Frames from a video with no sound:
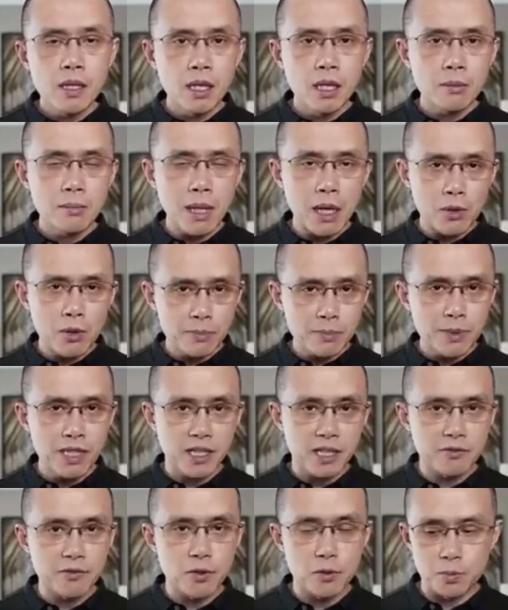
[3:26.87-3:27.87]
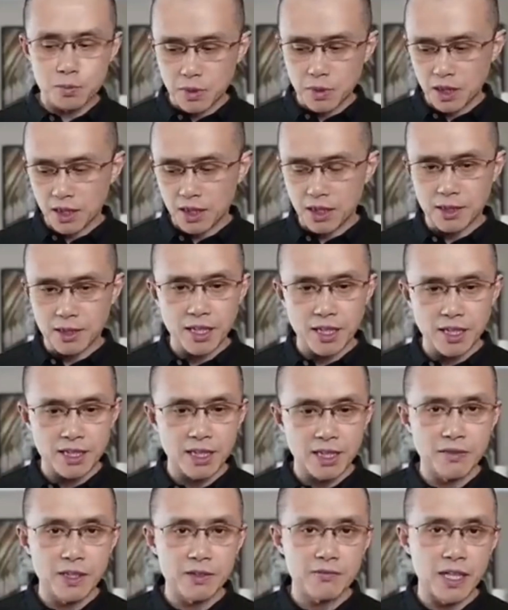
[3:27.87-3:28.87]
I want to be careful
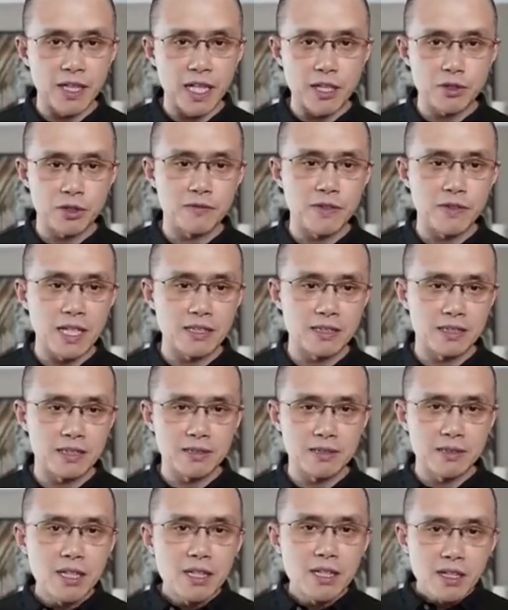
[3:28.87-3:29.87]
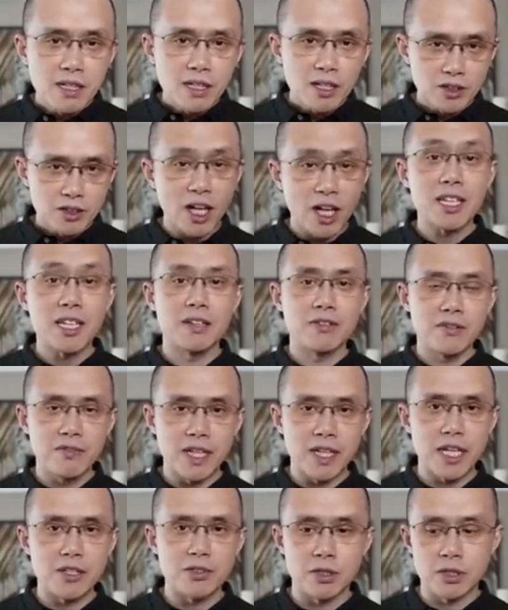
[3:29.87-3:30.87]
giving financial advices, not
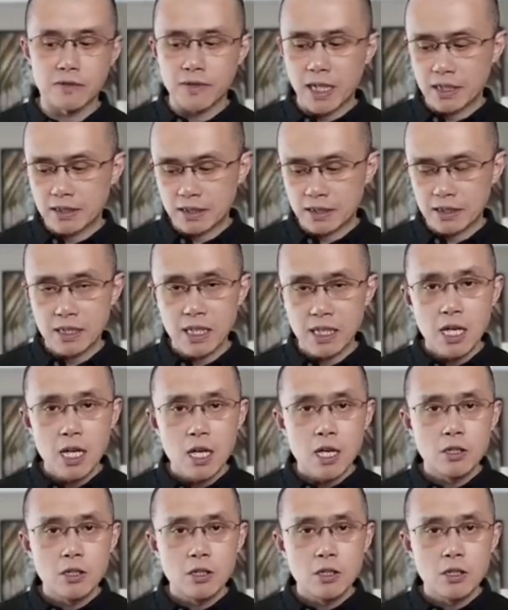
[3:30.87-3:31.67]
giving financial advices.